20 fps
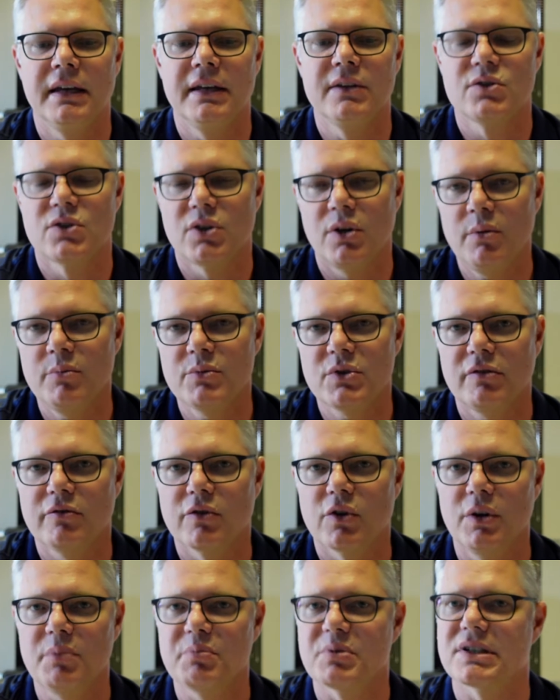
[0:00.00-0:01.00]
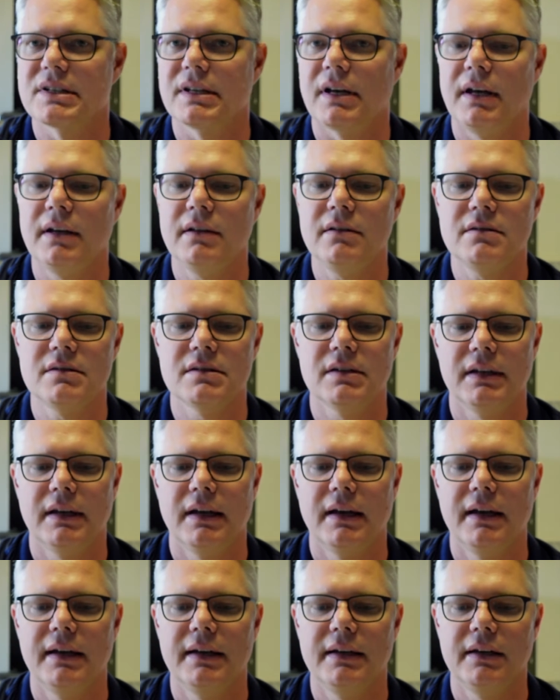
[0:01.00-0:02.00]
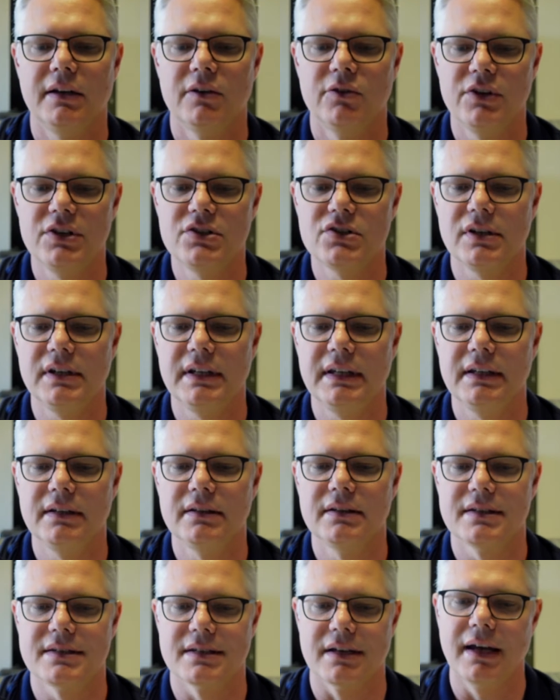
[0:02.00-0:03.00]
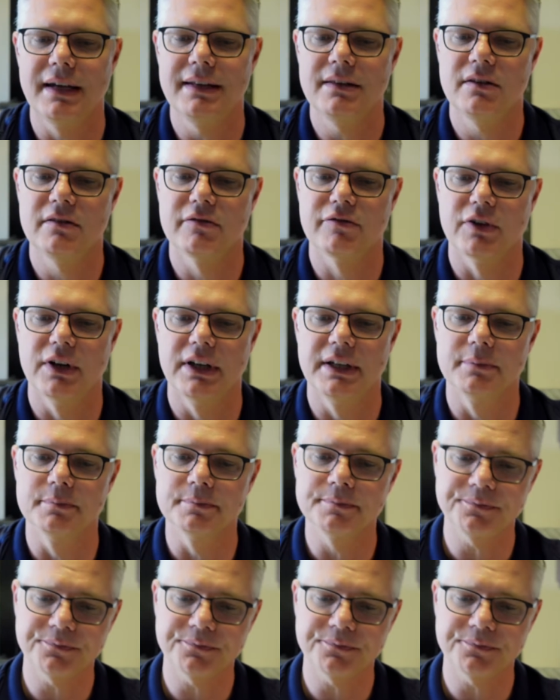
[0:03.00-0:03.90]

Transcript: In terms of grip styles, I originally designed the frame